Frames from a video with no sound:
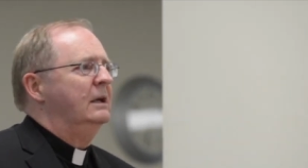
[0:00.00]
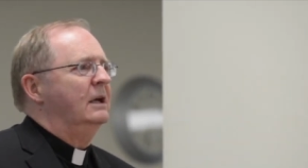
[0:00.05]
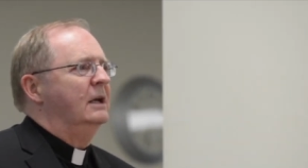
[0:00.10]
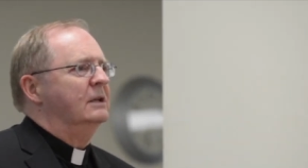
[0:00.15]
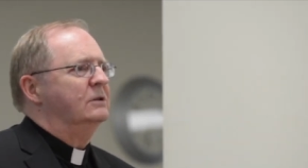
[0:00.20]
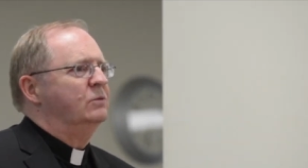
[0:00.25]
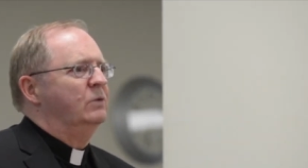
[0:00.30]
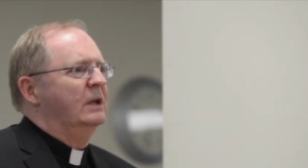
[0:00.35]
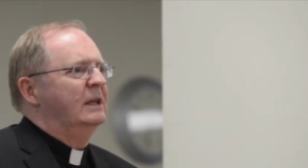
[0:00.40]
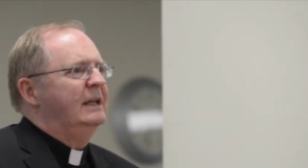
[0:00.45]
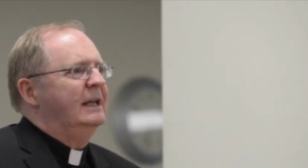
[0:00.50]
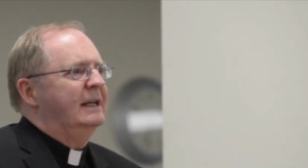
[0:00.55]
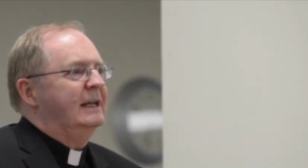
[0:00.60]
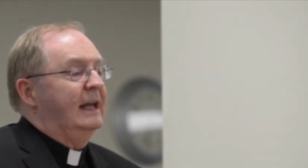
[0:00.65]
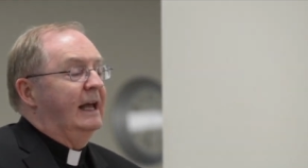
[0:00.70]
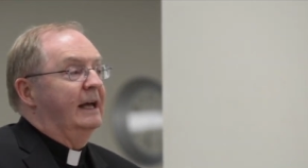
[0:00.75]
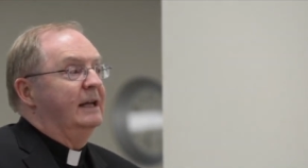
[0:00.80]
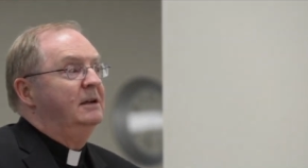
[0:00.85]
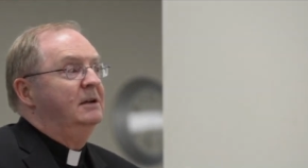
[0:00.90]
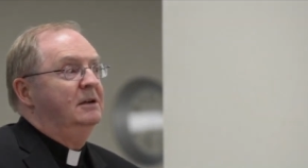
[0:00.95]
it's really,
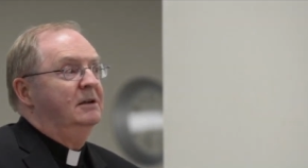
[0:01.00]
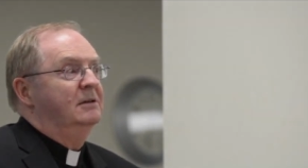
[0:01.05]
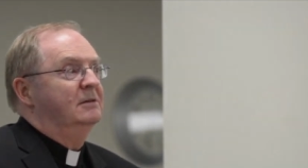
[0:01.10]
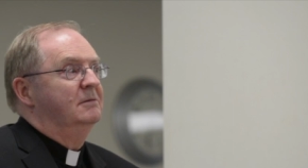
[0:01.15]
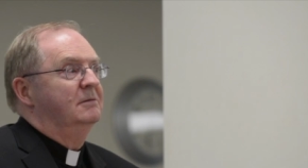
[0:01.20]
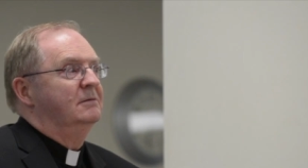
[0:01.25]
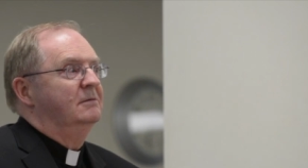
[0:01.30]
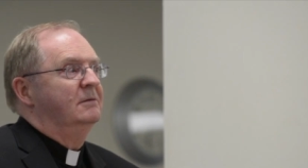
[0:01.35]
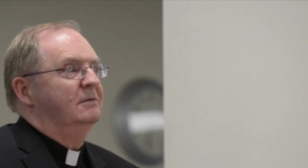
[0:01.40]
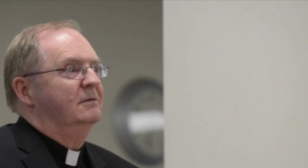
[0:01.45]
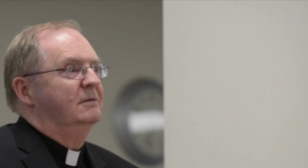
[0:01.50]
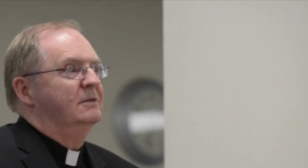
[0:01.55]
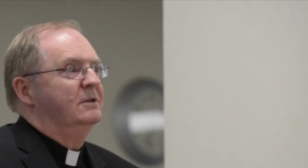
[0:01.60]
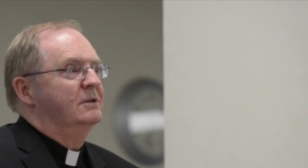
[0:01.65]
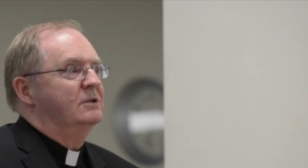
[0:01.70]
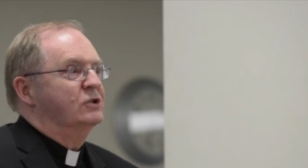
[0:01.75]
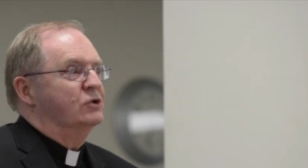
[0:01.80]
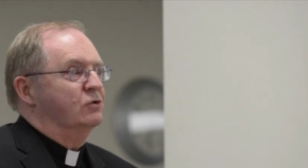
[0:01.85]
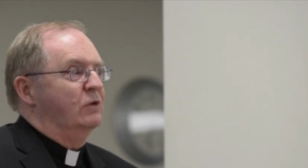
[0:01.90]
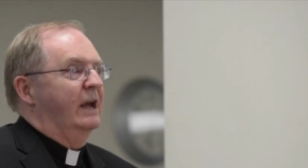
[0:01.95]
again,
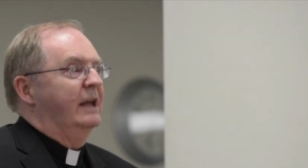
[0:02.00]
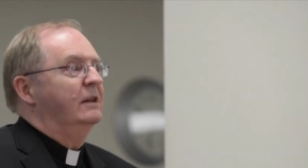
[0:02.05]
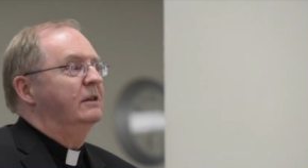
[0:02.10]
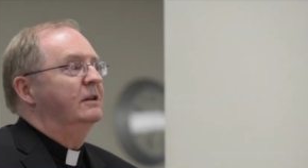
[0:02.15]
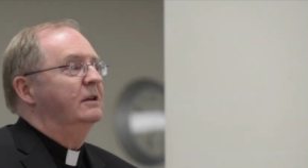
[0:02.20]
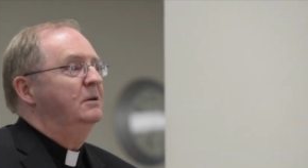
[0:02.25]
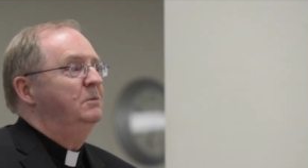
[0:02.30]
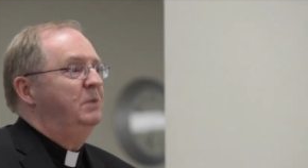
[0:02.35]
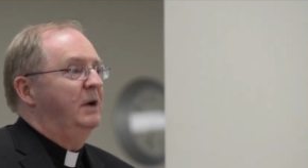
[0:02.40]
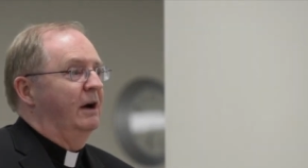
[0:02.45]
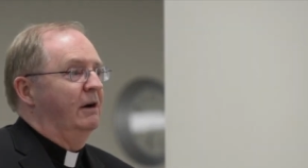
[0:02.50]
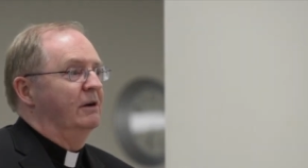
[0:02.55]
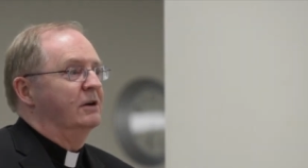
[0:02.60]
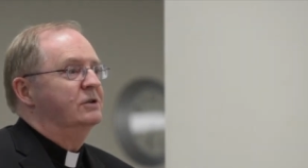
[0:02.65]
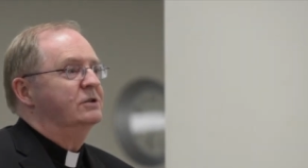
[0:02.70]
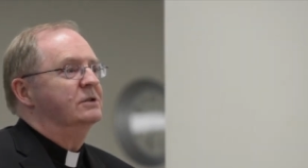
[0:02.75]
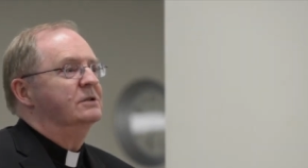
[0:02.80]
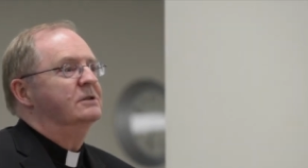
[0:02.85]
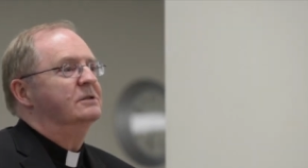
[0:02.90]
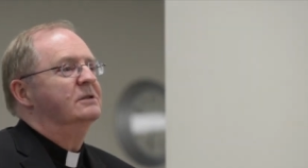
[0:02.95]
strengthen
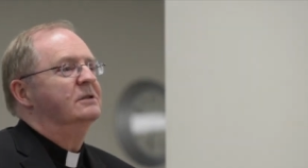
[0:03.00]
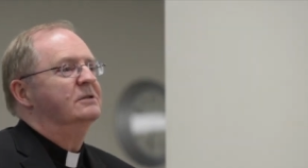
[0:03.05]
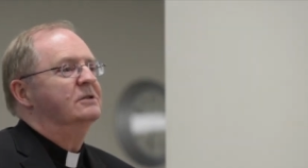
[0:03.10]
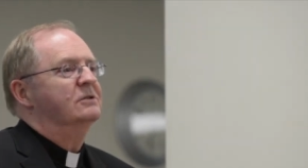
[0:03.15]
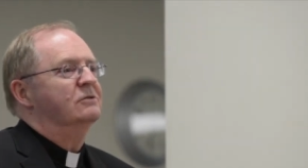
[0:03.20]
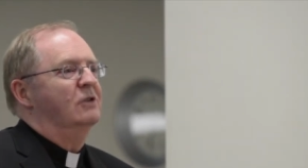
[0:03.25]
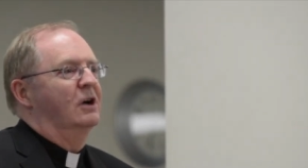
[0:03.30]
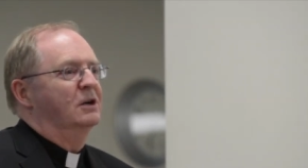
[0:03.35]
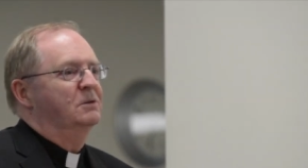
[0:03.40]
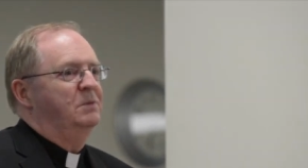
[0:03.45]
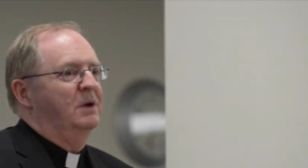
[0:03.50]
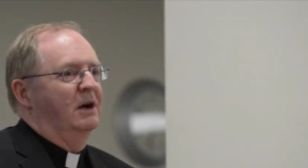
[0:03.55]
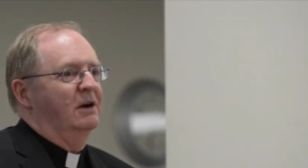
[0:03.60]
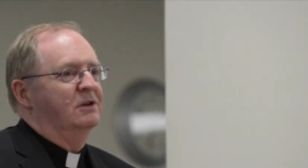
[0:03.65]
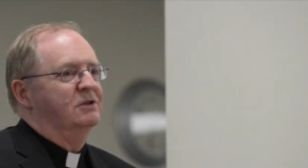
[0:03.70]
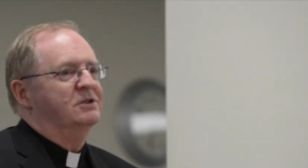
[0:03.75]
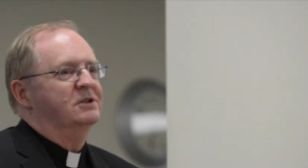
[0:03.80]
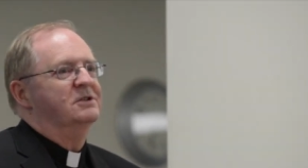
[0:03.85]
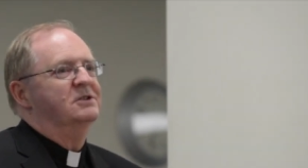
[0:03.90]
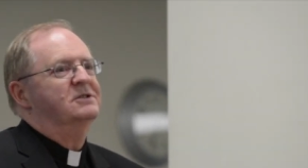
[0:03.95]
parishes. Strong
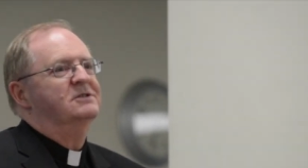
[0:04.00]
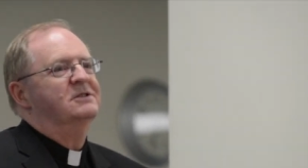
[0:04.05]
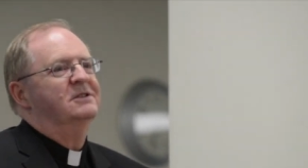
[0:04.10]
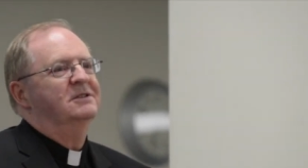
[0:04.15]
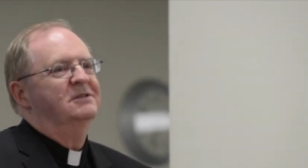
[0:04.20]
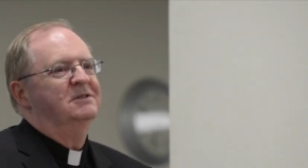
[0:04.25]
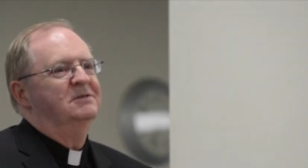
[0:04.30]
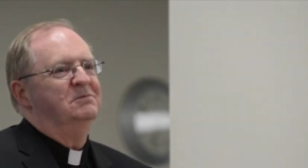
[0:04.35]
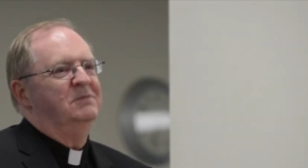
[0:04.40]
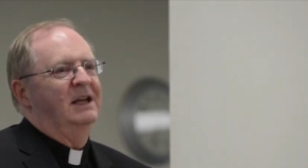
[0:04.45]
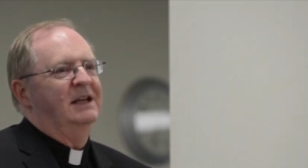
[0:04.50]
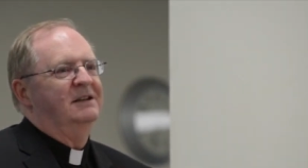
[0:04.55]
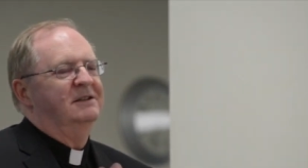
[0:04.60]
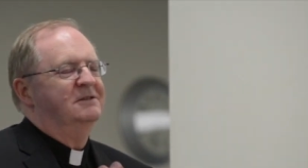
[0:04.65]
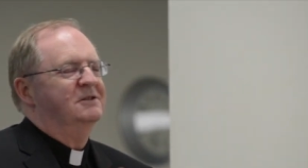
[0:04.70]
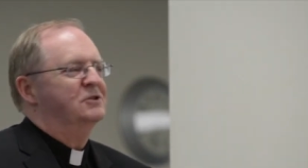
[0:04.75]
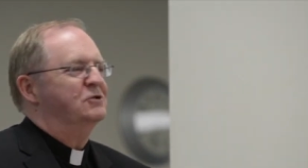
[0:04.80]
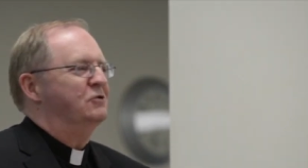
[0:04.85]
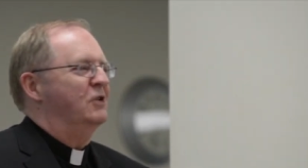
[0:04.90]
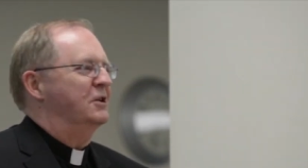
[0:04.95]
parishes make
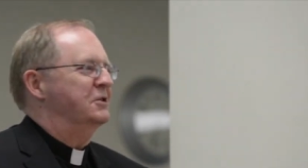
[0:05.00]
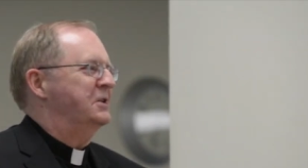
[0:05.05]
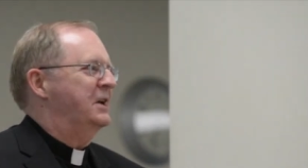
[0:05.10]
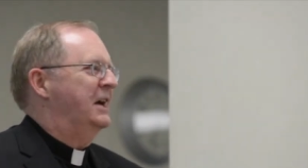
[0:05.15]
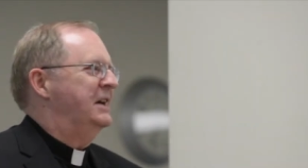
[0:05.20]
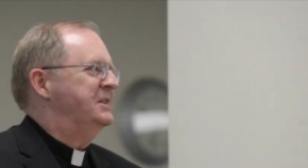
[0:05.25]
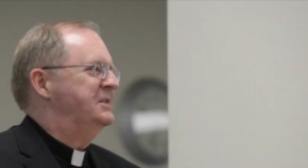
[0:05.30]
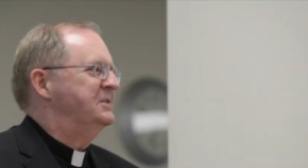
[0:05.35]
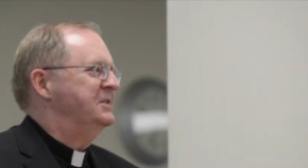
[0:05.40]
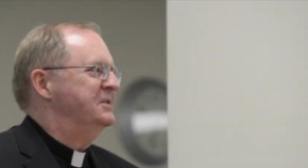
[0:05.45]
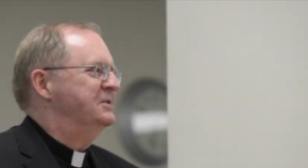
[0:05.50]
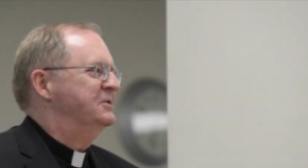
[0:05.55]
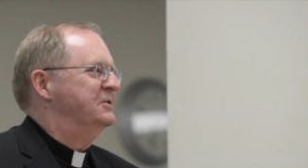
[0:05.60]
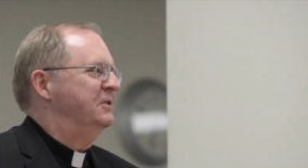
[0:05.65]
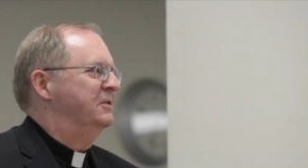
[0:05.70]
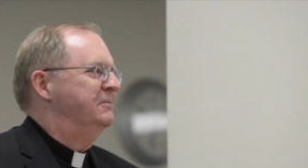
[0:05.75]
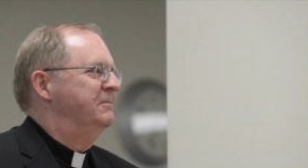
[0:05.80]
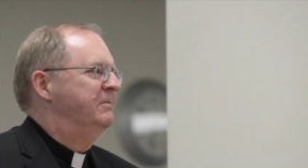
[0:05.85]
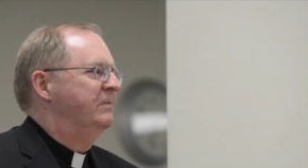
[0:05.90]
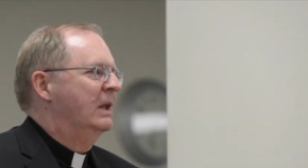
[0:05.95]
strong dioceses.
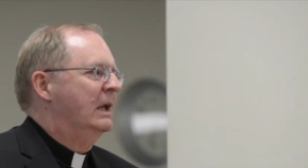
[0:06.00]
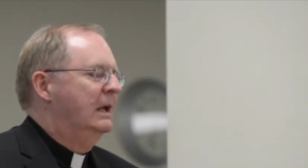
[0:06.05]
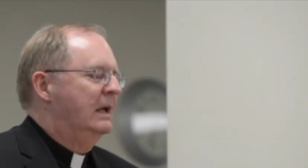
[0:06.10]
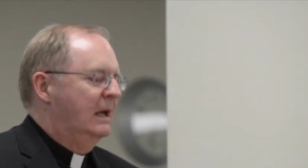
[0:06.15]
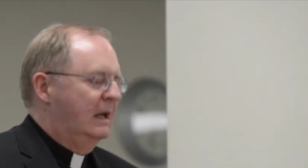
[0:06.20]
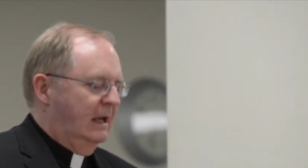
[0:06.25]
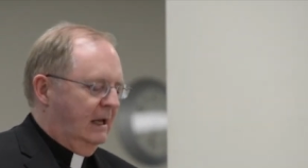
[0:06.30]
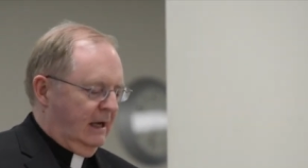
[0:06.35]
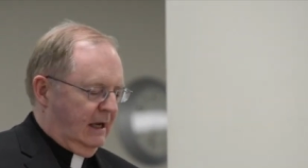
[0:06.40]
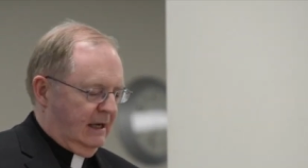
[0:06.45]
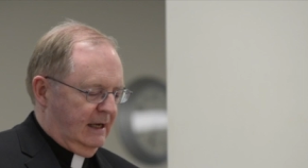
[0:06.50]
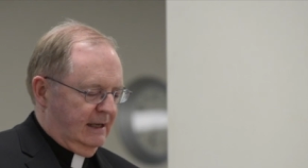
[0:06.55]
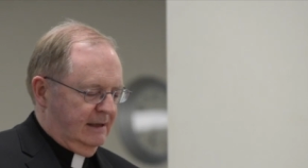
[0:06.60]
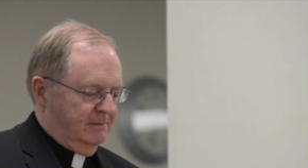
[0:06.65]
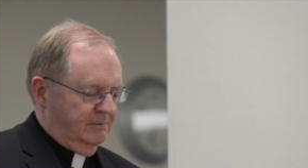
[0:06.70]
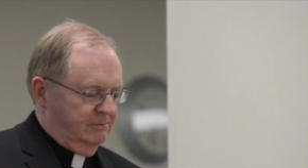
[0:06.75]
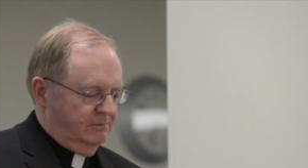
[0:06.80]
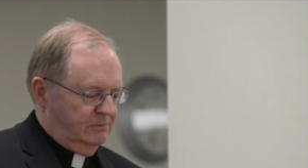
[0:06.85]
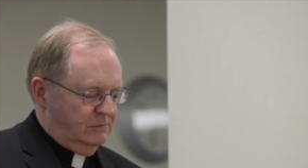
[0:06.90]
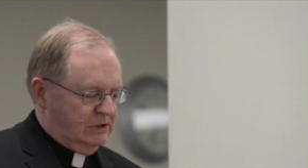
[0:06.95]
So
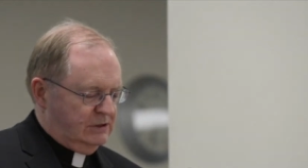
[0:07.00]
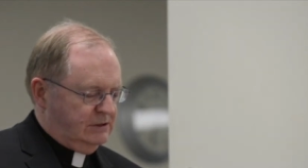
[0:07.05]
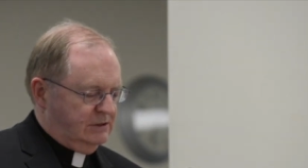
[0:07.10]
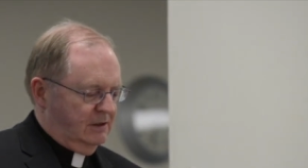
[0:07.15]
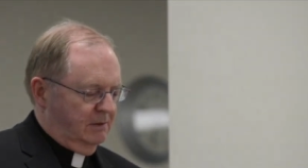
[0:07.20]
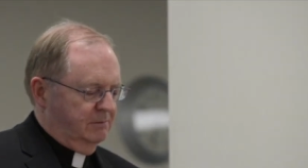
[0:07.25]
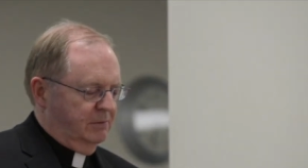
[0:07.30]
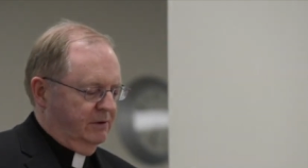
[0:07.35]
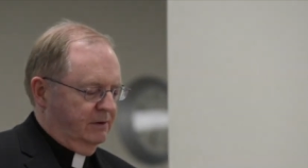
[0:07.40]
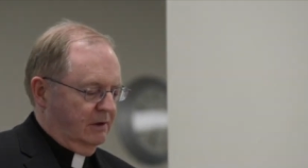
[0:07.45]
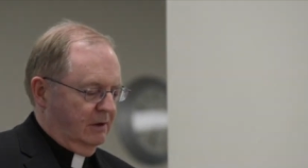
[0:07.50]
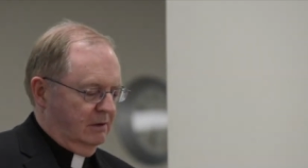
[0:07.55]
just some